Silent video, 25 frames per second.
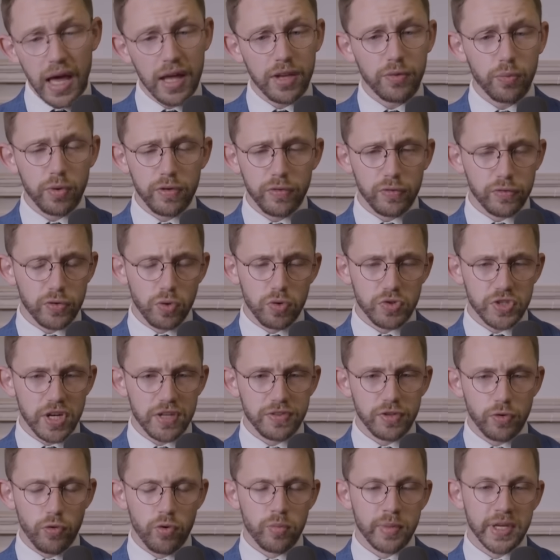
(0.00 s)
And we've, of course,
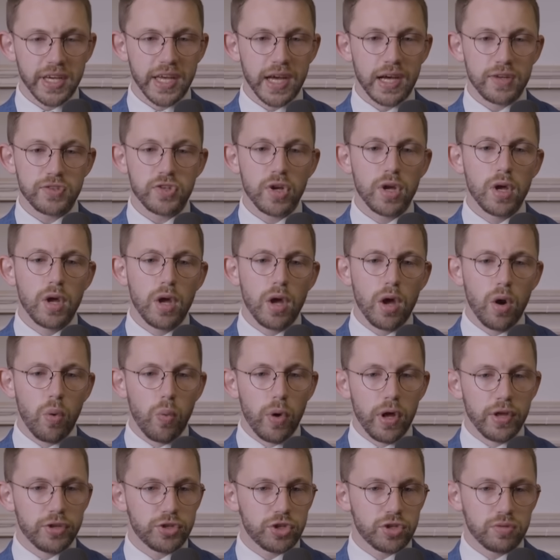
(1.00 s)
had the grooming gangs,
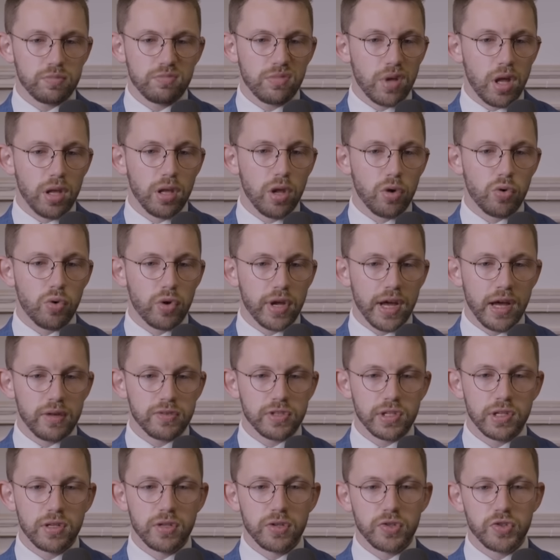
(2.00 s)
which local
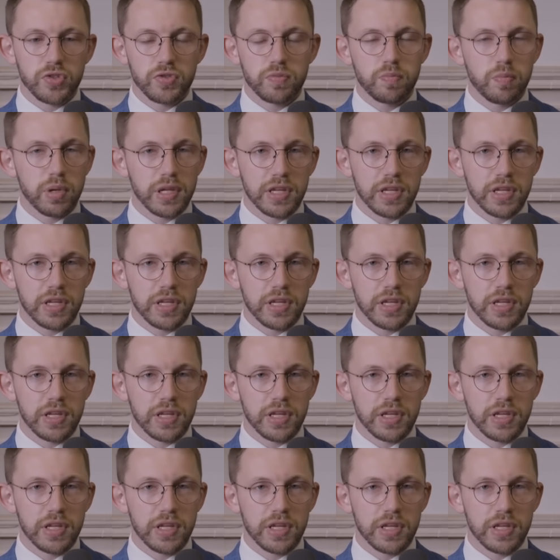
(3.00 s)
councillors,